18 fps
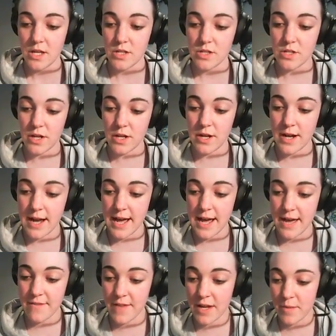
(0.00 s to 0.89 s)
So I
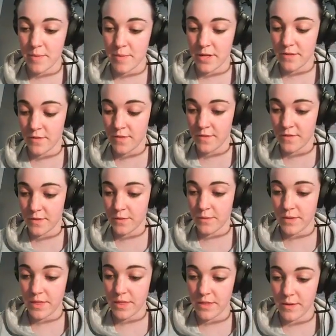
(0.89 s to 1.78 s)
have had a bit of a fiddle
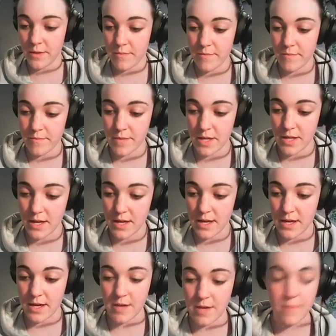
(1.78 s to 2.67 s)
with them
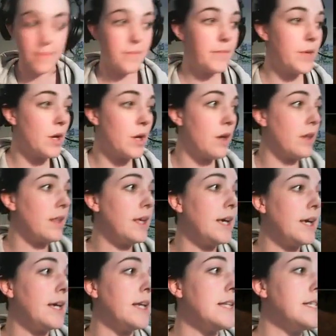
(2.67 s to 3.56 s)

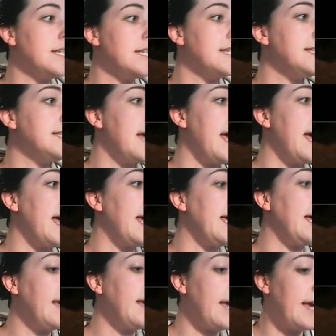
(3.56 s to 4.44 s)
earlier
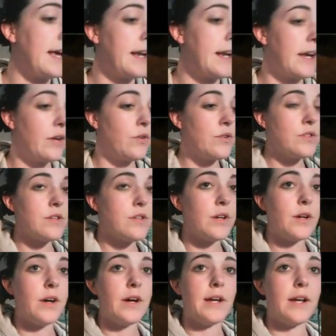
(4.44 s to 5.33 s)
today, and I also
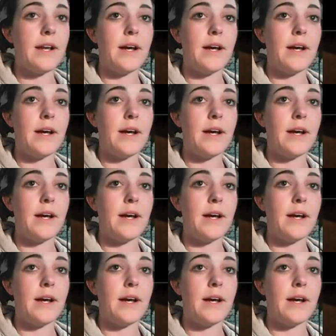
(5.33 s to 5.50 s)
got